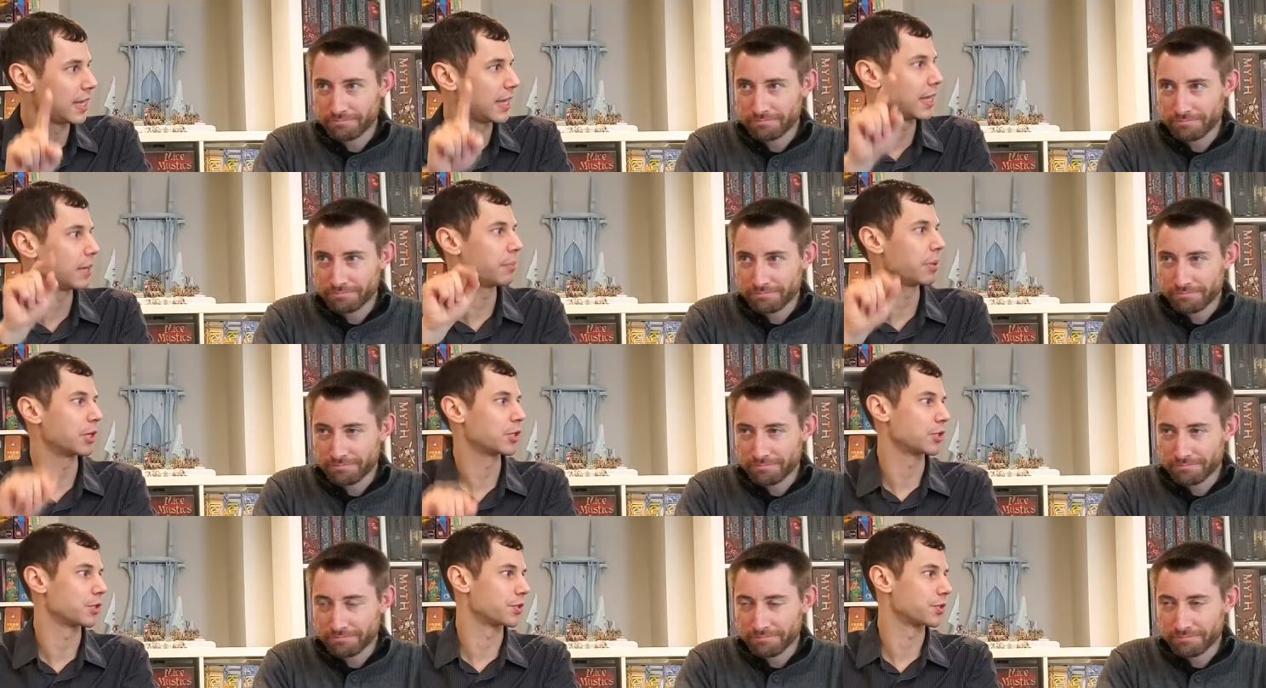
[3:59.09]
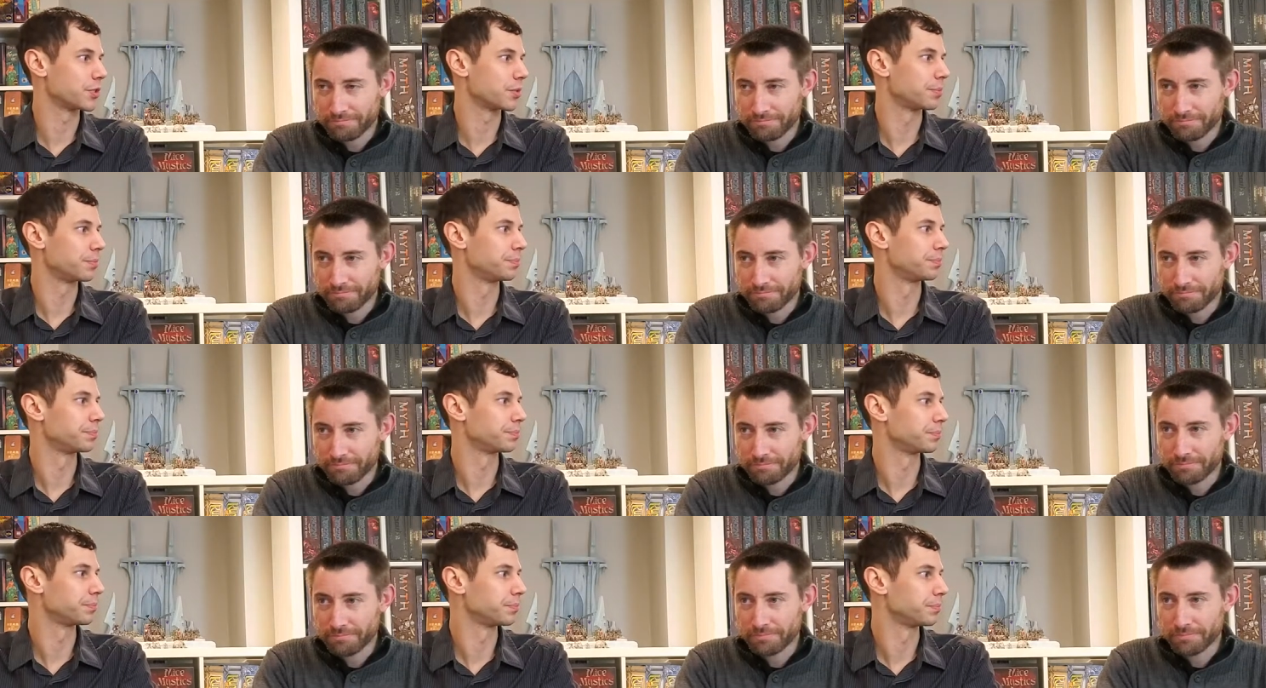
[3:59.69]
Speaker 1: taking pictures.
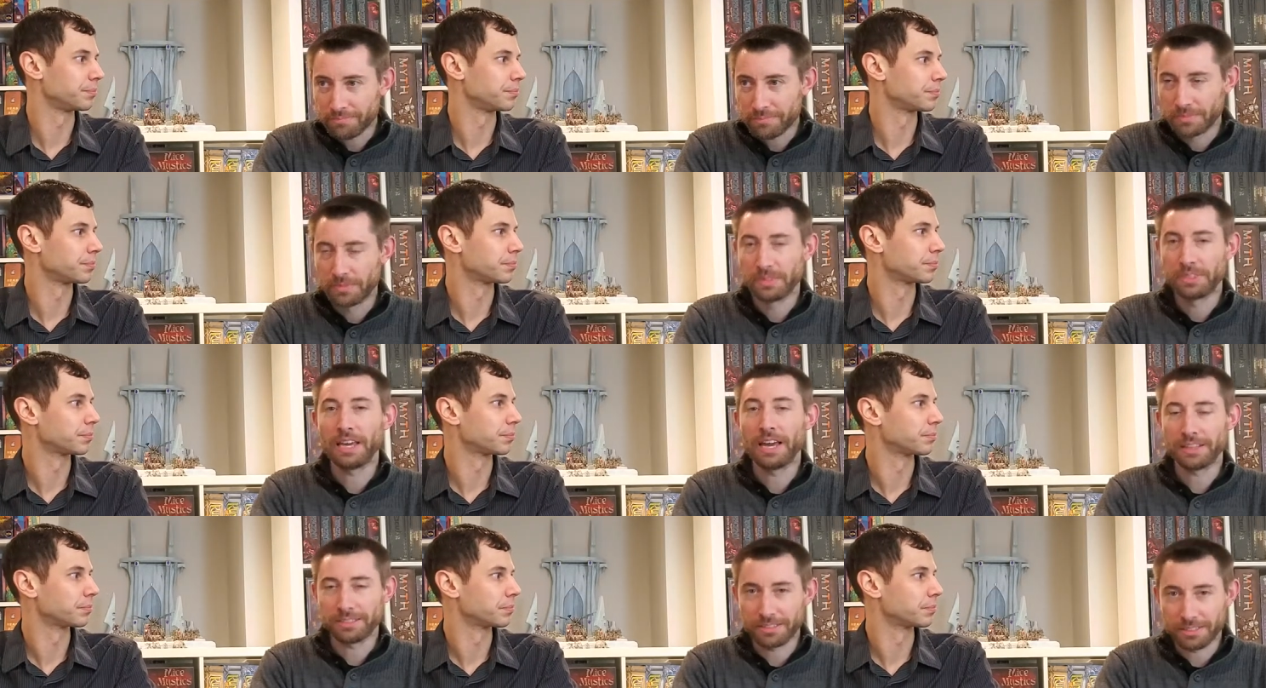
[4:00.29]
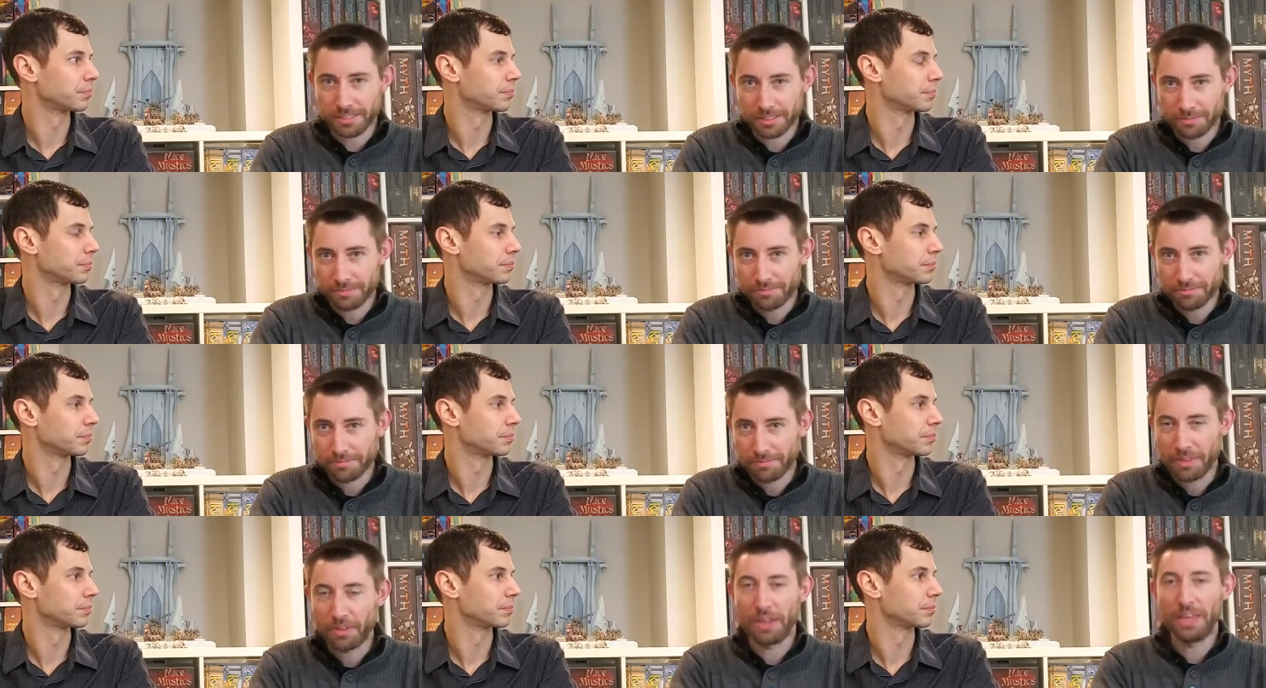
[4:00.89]
Speaker 2: Yes.
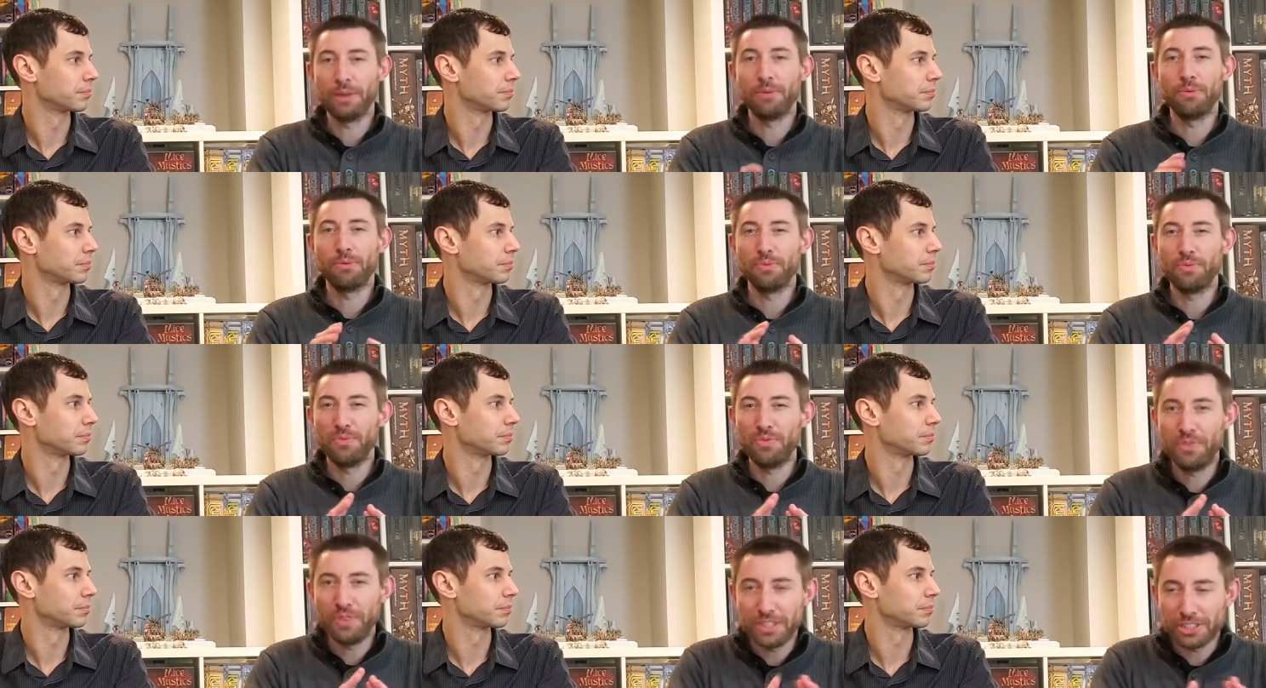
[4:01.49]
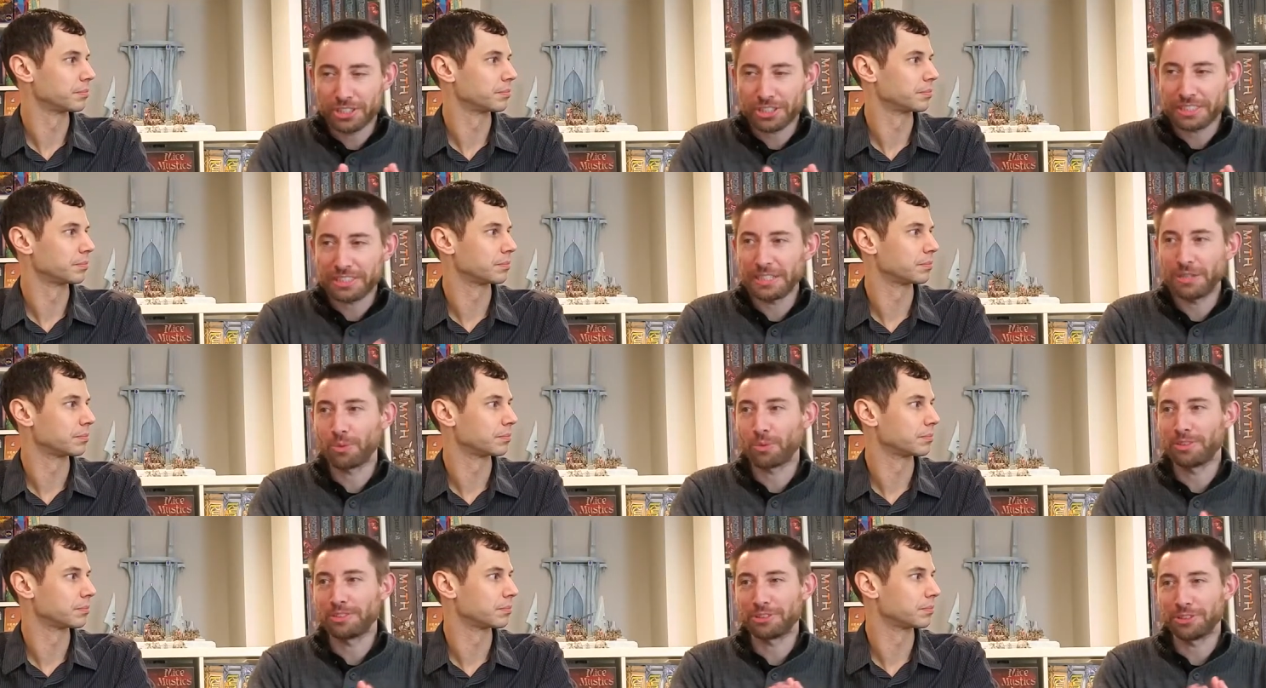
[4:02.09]
It
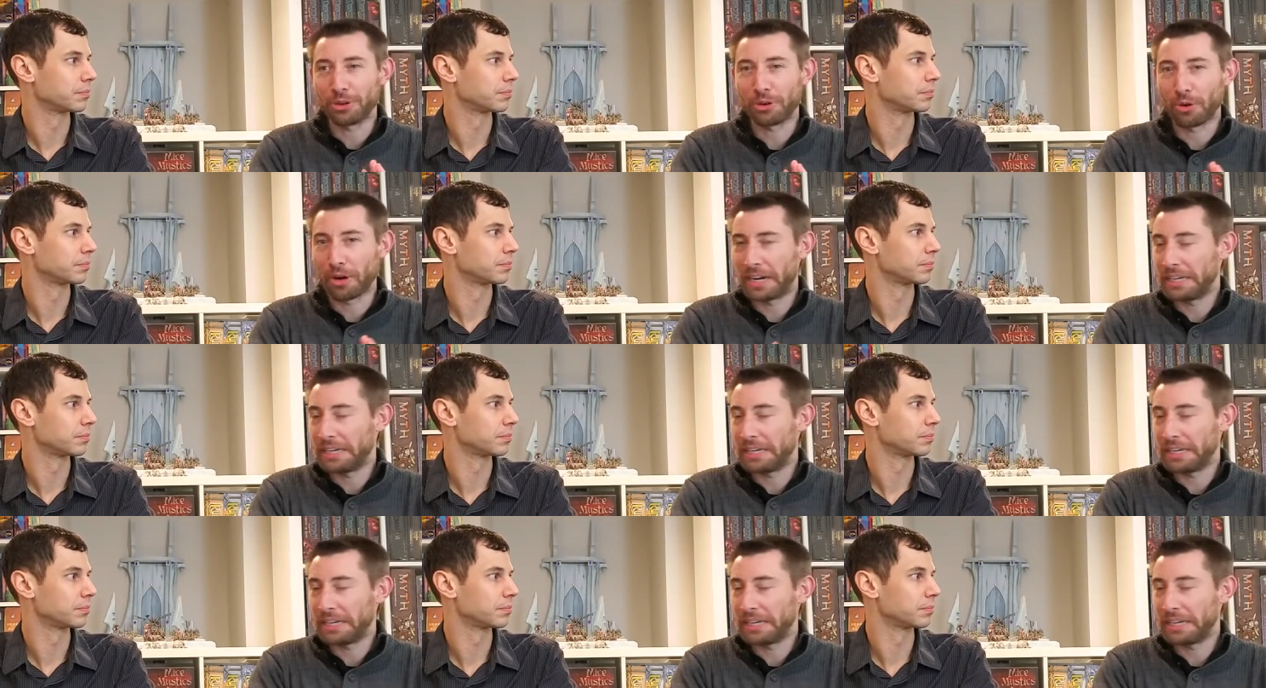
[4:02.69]
visually was the